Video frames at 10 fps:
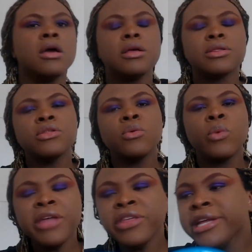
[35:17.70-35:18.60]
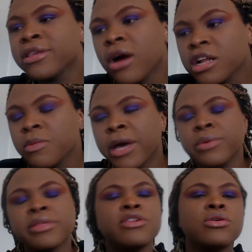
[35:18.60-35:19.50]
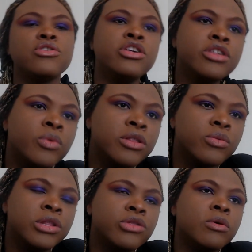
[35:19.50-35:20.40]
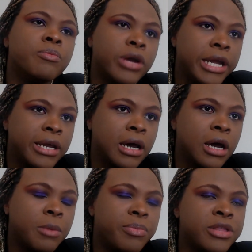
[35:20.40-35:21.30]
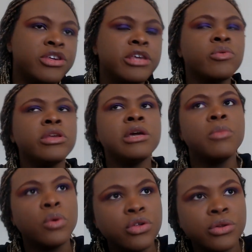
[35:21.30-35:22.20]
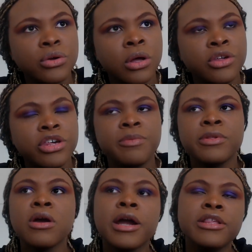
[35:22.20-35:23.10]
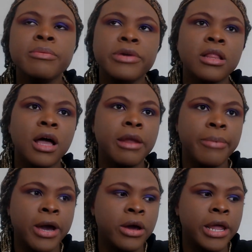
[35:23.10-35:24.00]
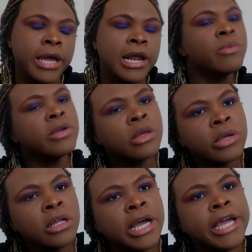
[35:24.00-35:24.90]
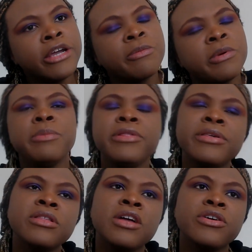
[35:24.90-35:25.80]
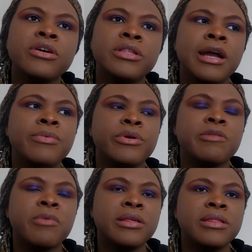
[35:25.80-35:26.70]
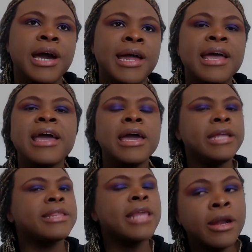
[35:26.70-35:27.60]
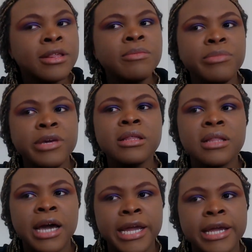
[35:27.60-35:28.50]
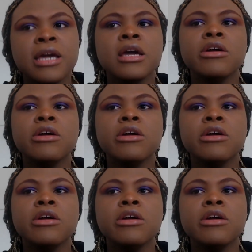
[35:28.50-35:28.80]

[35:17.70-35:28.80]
so the way that he talked about it was like, so she just went through a breakup and she's really emotional and she's been talking to me a lot about it. And I really, really like her, but maybe this is not the good time to express that. It sounded to me like